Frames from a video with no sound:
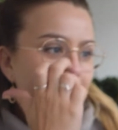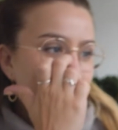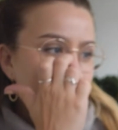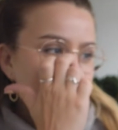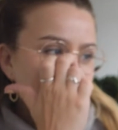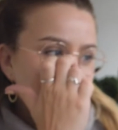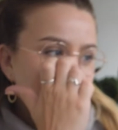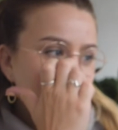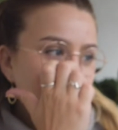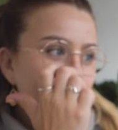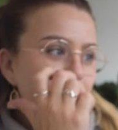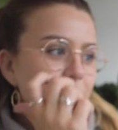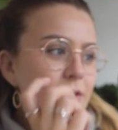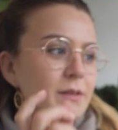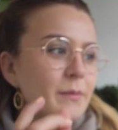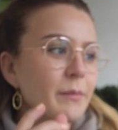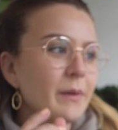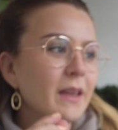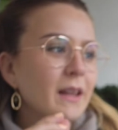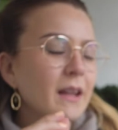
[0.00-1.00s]
It
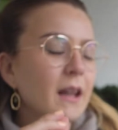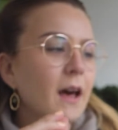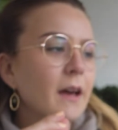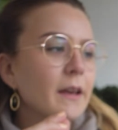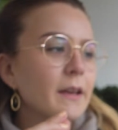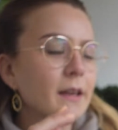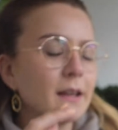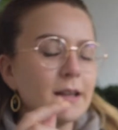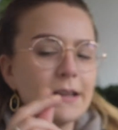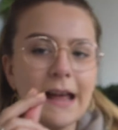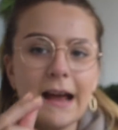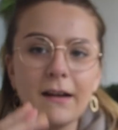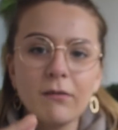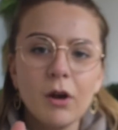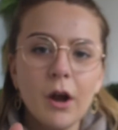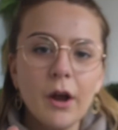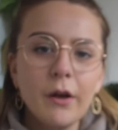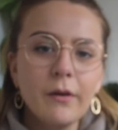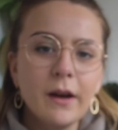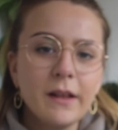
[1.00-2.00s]
grows a bit like
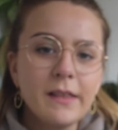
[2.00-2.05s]
narrow,